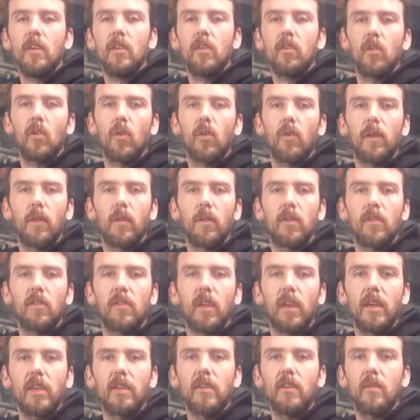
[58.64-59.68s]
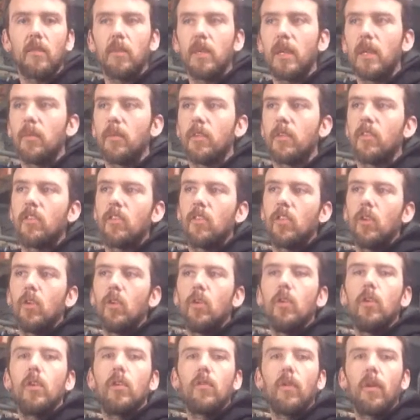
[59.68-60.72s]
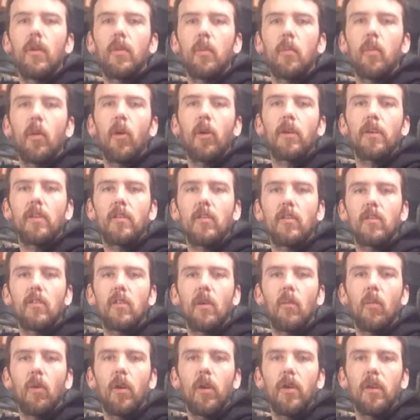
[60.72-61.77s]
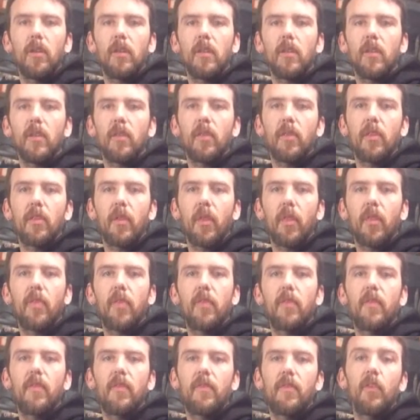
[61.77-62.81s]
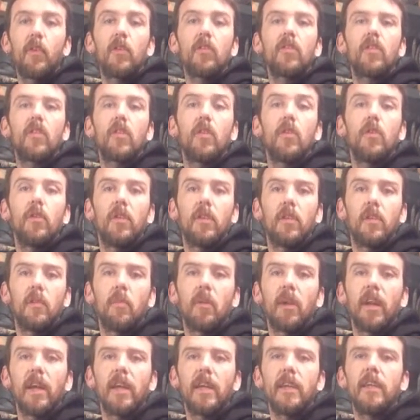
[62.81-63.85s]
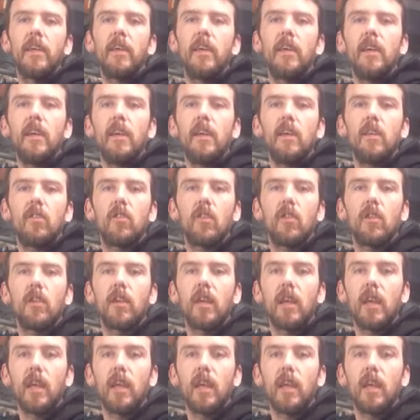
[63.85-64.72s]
So they were designed to be able to turn around a point somewhere in the first third of the blade, so that